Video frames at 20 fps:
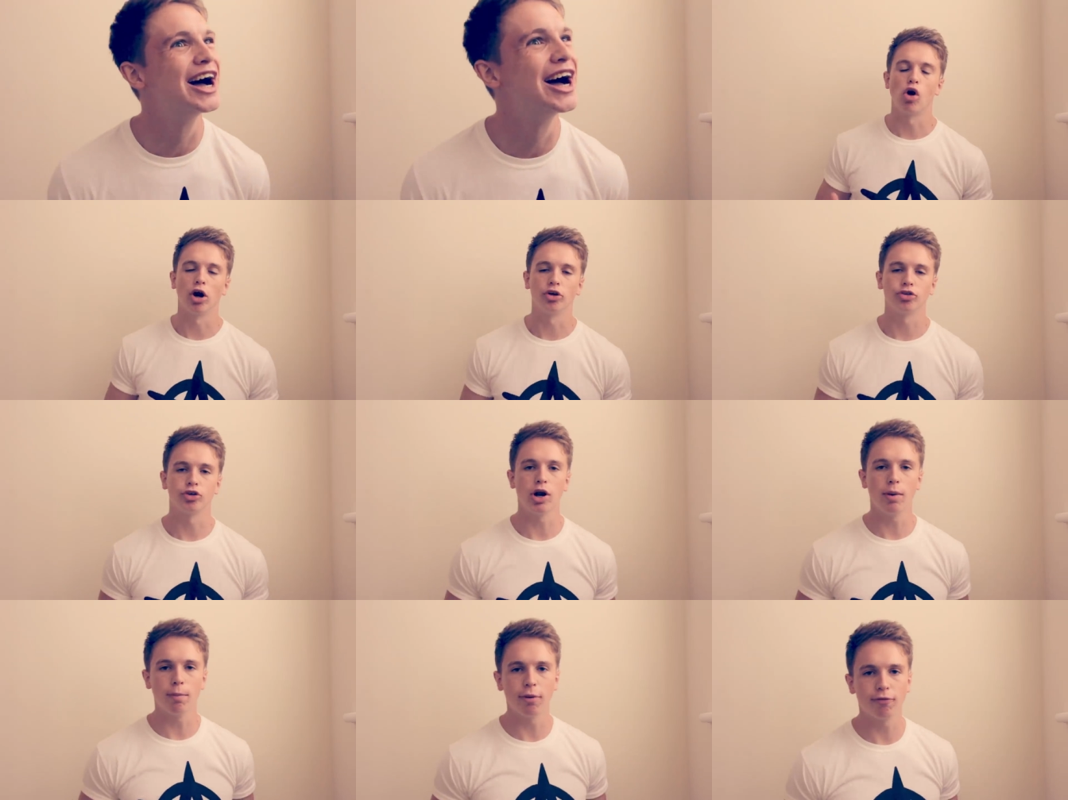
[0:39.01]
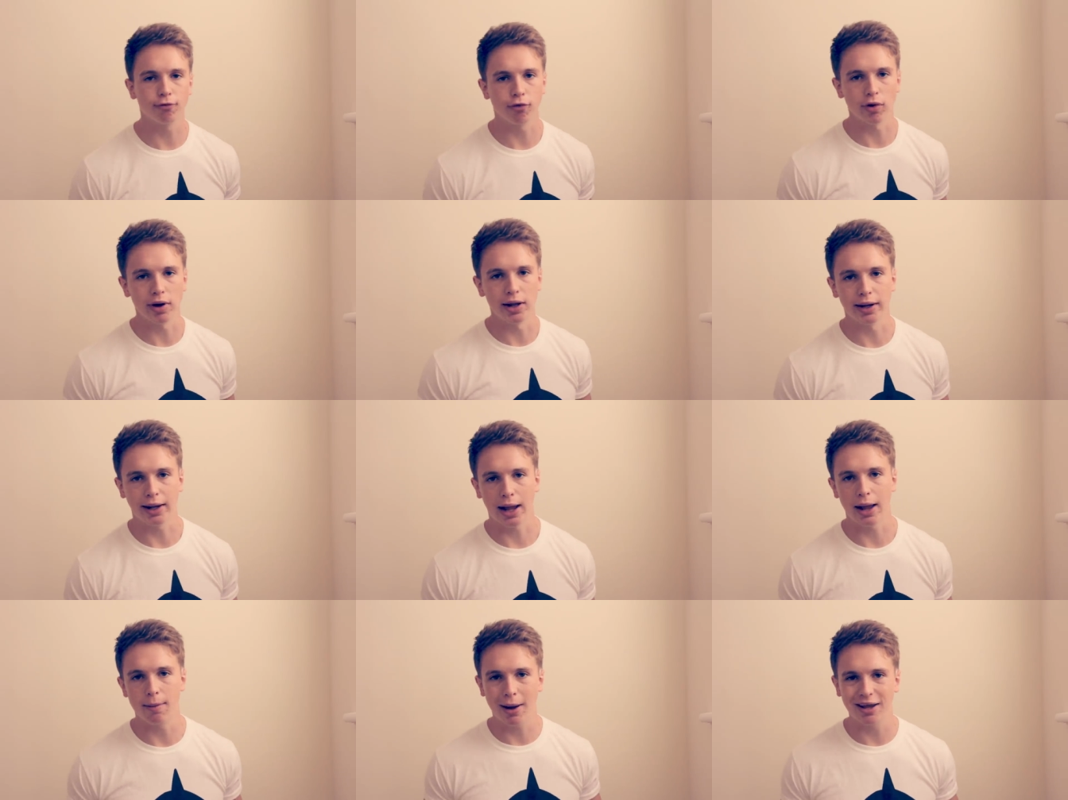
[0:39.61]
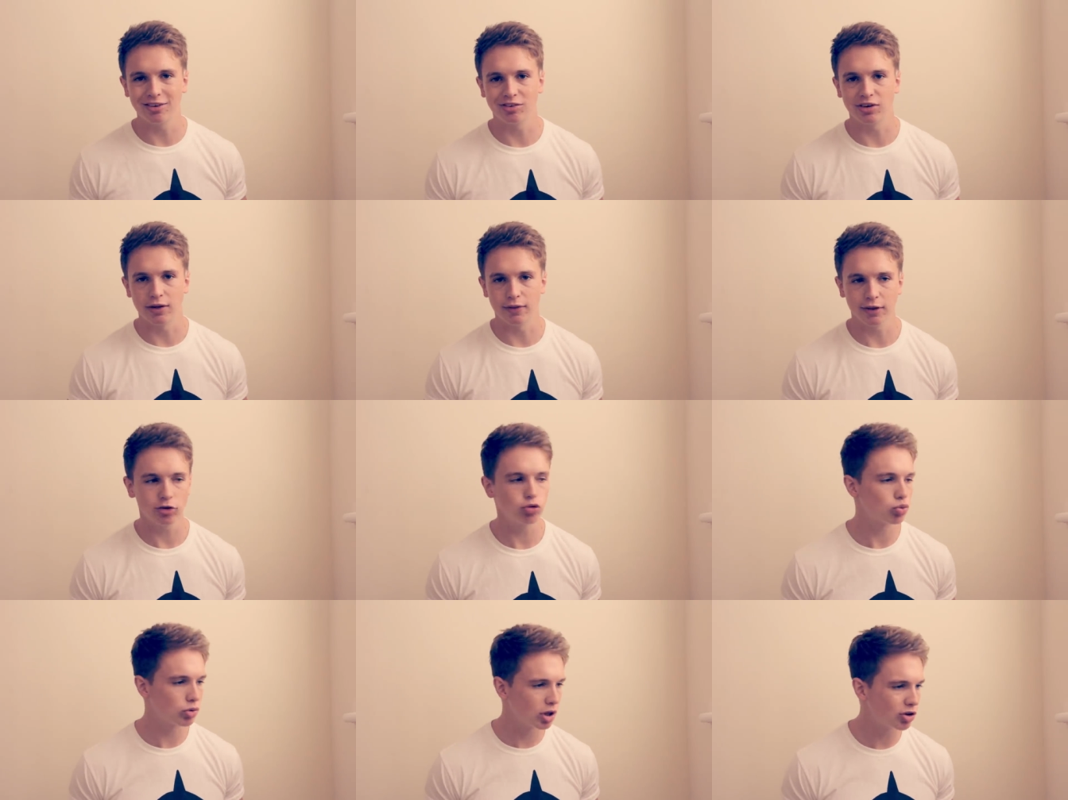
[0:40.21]
Right, so number three, okay, basically
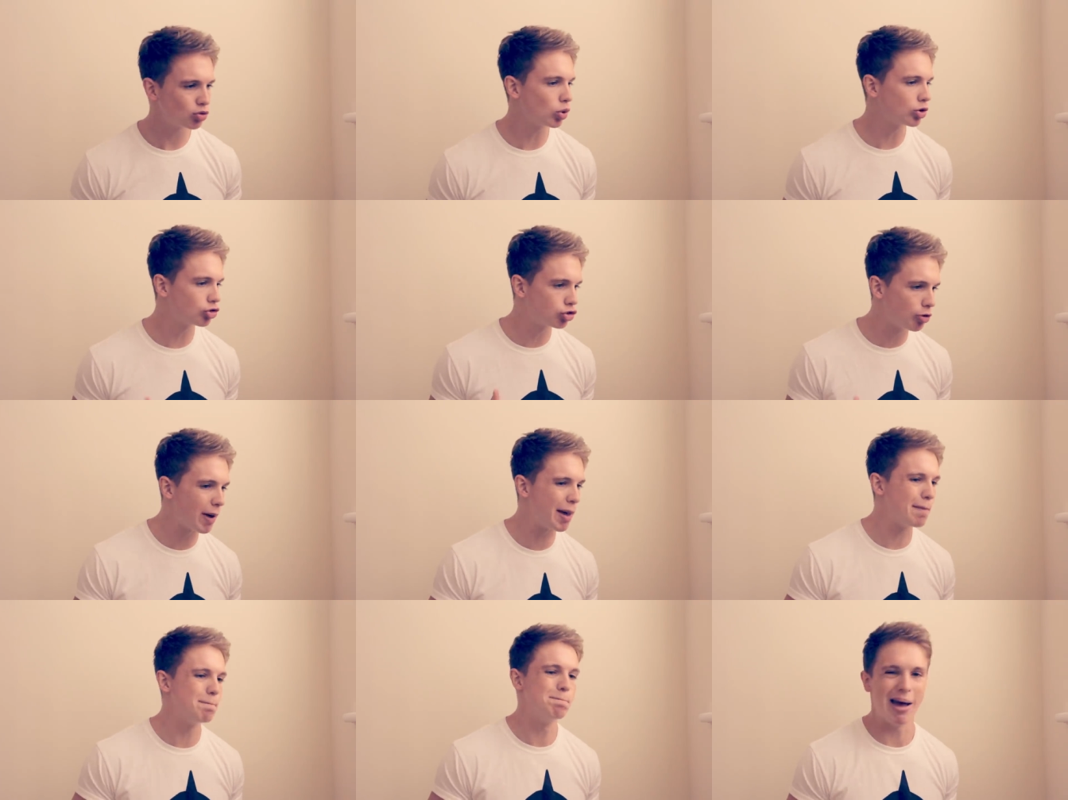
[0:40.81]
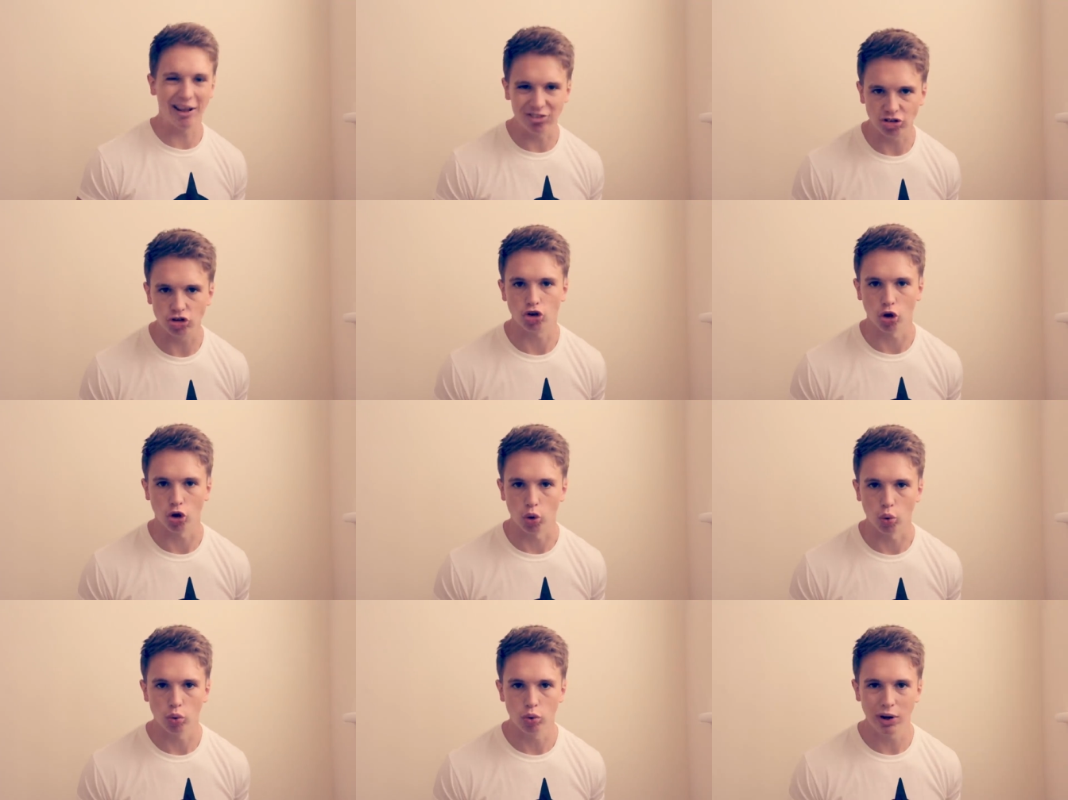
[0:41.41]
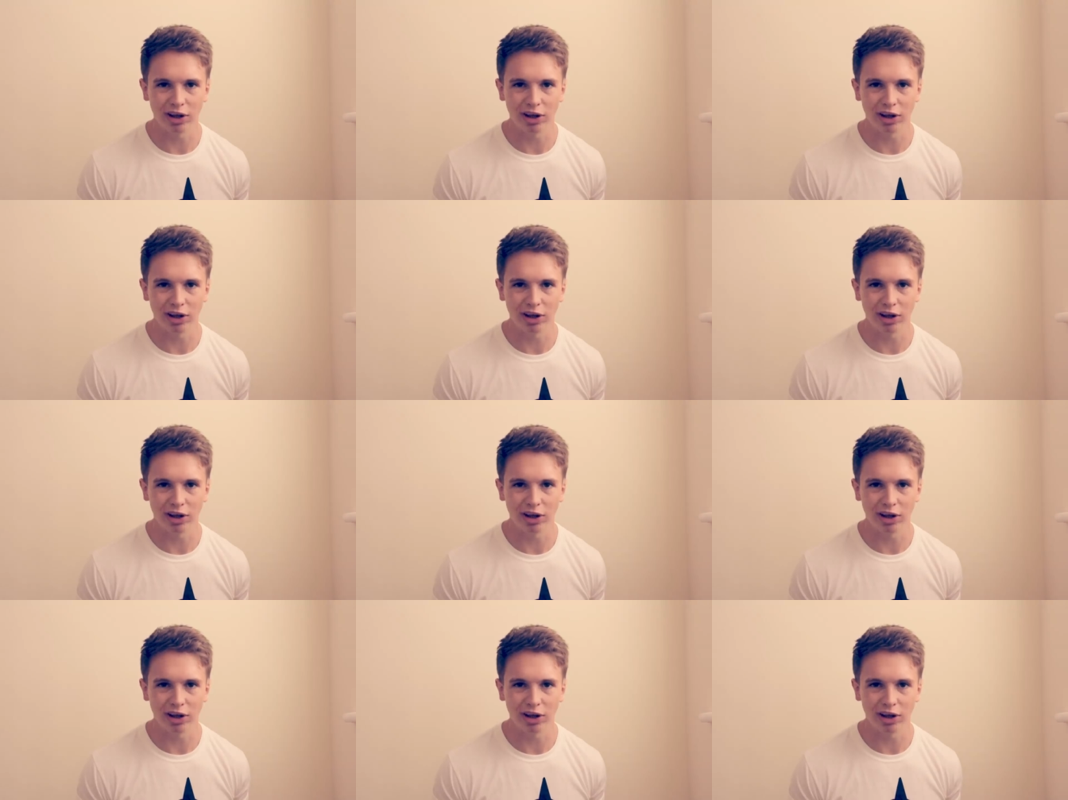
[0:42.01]
this this one's a bit mental.